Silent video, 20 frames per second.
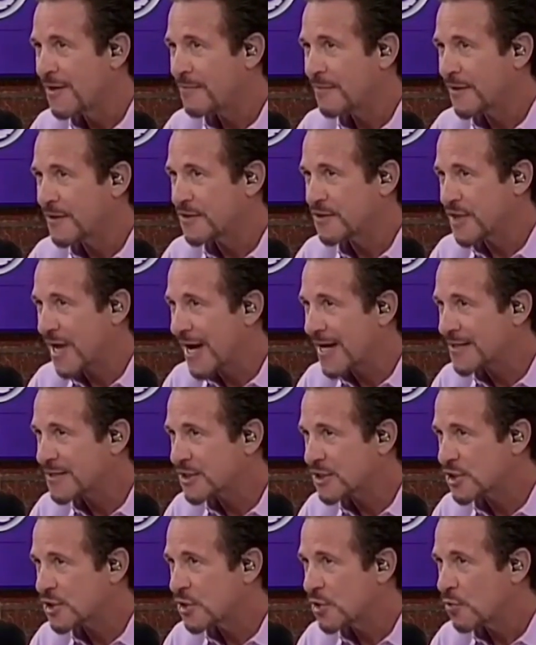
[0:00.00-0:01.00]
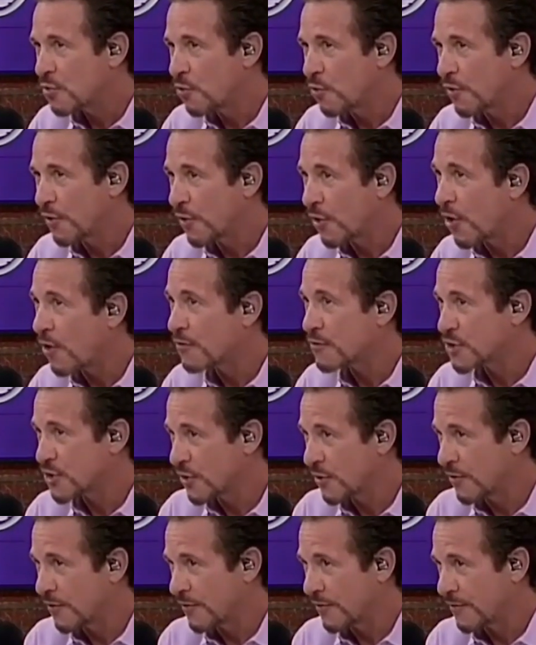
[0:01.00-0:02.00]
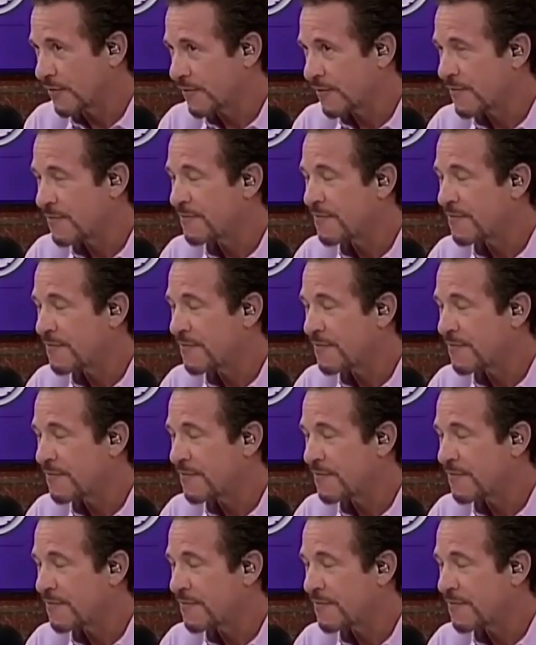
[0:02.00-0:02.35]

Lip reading: because that's where it all turned.